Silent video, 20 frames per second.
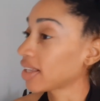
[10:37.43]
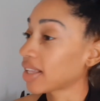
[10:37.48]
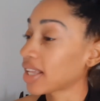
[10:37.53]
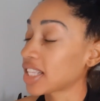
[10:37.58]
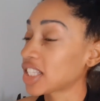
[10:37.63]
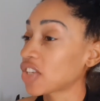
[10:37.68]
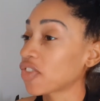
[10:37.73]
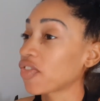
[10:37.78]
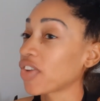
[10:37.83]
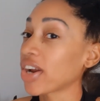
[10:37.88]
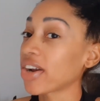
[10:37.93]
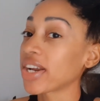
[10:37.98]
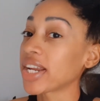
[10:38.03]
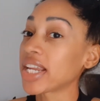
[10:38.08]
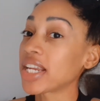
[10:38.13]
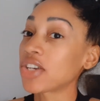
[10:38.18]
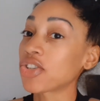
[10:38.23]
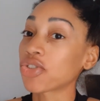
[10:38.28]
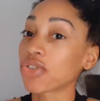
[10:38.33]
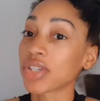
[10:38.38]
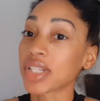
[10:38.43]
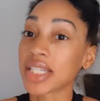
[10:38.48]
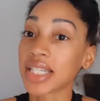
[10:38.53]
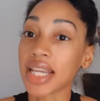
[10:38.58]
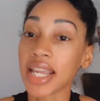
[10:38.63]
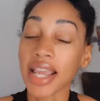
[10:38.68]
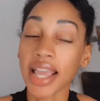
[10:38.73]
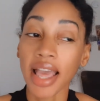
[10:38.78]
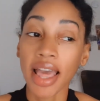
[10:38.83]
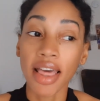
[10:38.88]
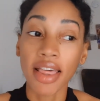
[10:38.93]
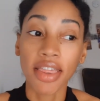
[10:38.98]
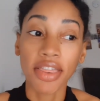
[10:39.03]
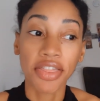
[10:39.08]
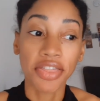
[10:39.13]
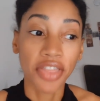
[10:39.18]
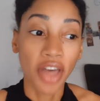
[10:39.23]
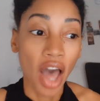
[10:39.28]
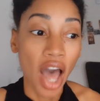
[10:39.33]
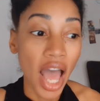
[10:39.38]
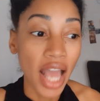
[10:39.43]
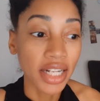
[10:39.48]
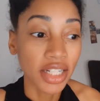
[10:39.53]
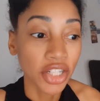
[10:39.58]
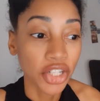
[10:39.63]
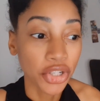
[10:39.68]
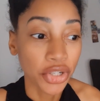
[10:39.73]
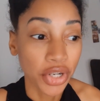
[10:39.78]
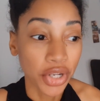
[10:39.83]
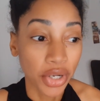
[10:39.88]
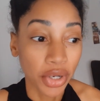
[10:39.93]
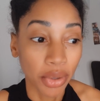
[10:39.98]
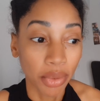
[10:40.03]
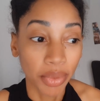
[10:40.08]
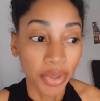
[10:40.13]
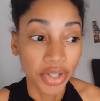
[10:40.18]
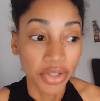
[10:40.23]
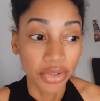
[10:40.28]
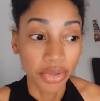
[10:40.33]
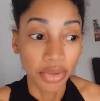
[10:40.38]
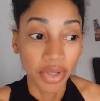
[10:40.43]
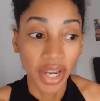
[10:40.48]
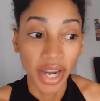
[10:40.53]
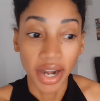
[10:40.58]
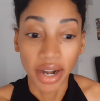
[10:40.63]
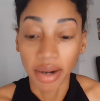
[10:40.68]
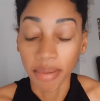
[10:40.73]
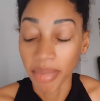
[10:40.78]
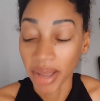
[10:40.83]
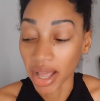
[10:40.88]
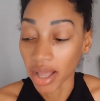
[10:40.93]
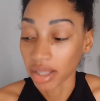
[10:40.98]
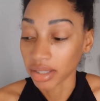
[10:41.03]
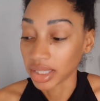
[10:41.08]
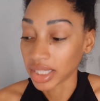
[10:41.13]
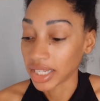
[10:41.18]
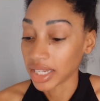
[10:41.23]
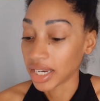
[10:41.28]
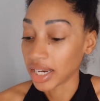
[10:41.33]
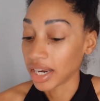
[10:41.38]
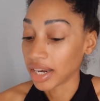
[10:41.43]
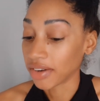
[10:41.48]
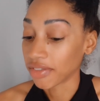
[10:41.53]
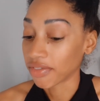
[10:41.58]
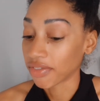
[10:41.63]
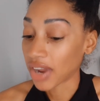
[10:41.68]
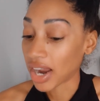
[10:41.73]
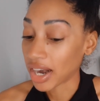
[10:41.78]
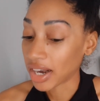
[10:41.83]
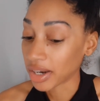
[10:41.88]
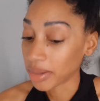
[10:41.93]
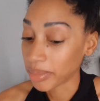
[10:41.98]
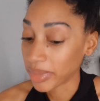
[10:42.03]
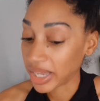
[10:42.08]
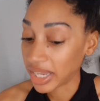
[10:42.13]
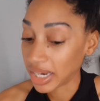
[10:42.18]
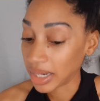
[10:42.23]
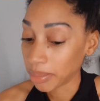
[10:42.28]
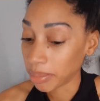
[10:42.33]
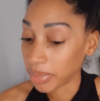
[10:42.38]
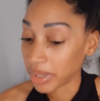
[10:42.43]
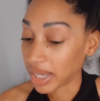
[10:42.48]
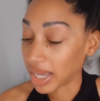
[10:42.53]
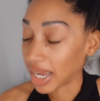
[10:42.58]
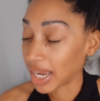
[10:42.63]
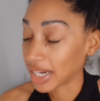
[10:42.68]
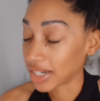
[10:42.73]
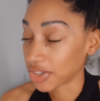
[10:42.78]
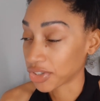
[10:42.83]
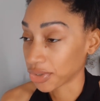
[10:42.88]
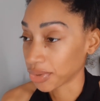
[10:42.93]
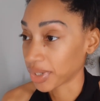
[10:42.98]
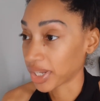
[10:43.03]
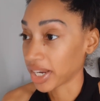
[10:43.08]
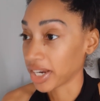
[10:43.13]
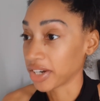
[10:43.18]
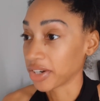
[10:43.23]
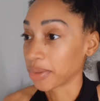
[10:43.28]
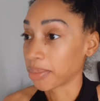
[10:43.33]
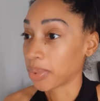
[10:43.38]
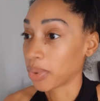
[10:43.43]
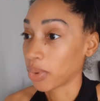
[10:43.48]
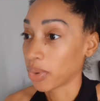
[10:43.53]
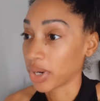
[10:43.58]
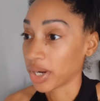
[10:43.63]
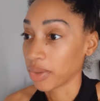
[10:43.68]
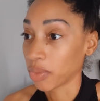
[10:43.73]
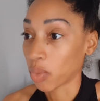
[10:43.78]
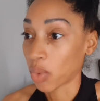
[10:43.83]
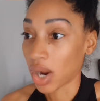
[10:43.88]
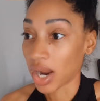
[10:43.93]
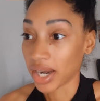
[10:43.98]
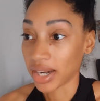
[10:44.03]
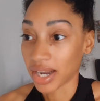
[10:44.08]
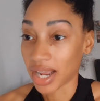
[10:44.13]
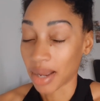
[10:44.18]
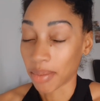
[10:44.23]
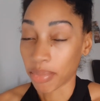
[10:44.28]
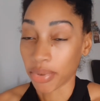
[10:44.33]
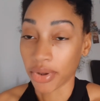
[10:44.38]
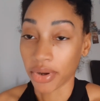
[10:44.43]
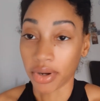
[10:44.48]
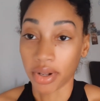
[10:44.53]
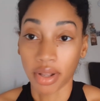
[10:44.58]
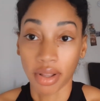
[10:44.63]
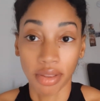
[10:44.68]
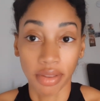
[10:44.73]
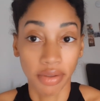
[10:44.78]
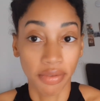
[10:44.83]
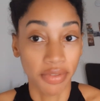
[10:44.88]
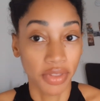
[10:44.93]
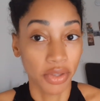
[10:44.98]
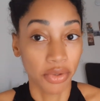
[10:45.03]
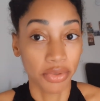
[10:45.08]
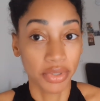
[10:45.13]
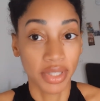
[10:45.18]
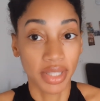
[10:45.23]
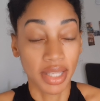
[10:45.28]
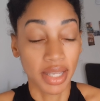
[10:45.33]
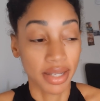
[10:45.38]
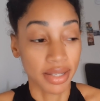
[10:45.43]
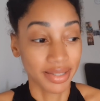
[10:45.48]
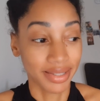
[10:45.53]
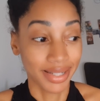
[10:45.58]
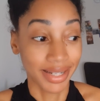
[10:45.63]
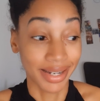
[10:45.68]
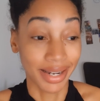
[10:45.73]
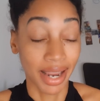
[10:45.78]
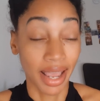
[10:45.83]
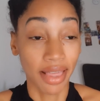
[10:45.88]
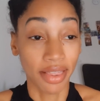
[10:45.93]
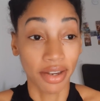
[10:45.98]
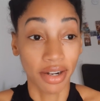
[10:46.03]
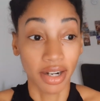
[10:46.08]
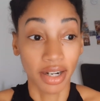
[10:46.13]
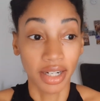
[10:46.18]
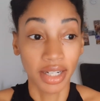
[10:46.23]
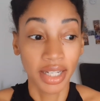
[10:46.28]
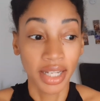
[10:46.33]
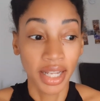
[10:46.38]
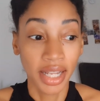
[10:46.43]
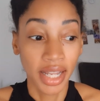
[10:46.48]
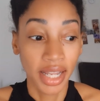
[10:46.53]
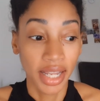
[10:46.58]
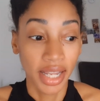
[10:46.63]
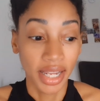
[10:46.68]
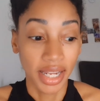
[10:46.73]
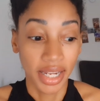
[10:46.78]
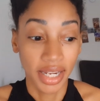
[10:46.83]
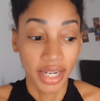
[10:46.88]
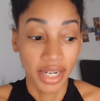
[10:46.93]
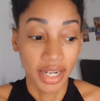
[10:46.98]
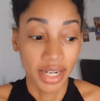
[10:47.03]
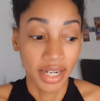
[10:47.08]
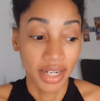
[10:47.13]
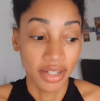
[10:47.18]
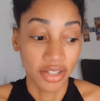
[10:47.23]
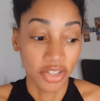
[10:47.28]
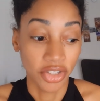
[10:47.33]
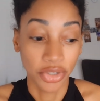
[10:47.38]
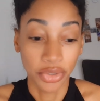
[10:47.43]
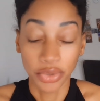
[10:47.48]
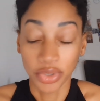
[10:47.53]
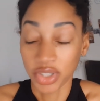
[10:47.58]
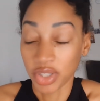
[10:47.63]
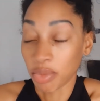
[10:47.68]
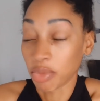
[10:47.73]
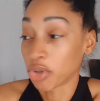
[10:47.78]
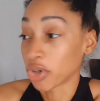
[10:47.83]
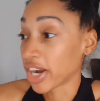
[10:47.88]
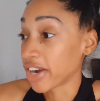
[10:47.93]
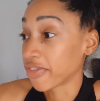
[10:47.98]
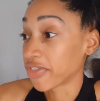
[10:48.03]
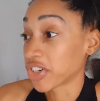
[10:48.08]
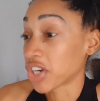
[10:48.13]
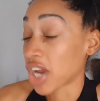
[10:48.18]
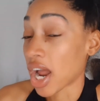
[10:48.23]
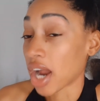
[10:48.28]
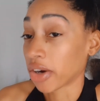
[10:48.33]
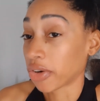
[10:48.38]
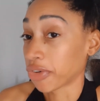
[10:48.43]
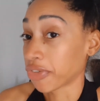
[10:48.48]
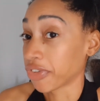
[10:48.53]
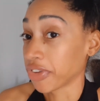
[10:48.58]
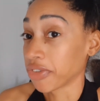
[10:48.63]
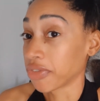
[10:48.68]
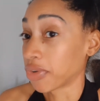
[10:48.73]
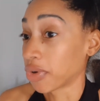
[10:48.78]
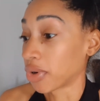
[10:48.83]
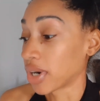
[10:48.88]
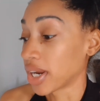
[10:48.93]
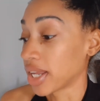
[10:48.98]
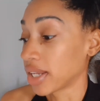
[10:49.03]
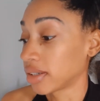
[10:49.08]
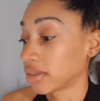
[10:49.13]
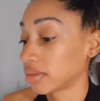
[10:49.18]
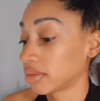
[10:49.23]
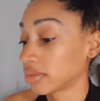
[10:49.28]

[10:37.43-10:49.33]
That's a very interesting thought. We do care about the environment, but I do get your point. Why not put all of those things together and use some great photography for it?